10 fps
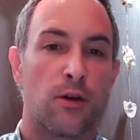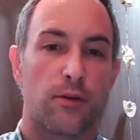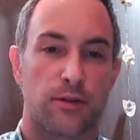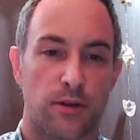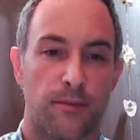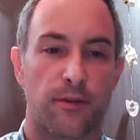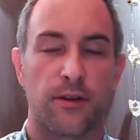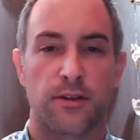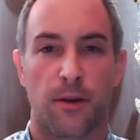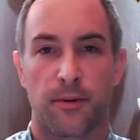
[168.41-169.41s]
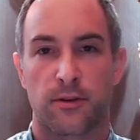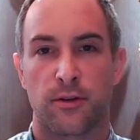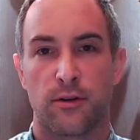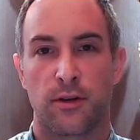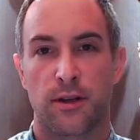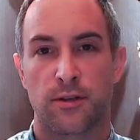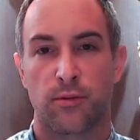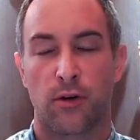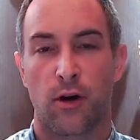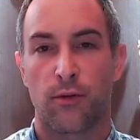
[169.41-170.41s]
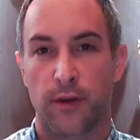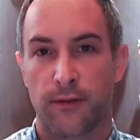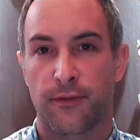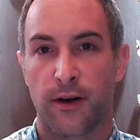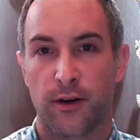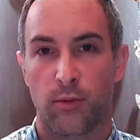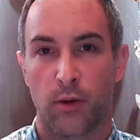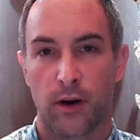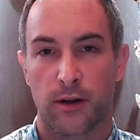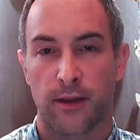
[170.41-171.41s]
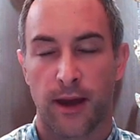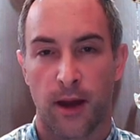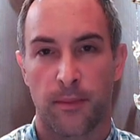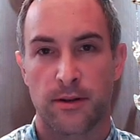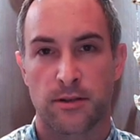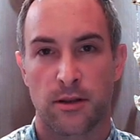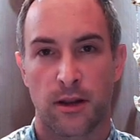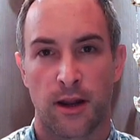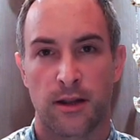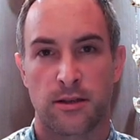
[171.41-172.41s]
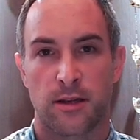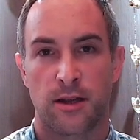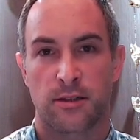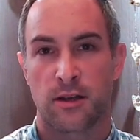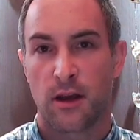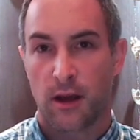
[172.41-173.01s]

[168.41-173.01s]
Well, some of these opportunities will only fund work that happens in the United States.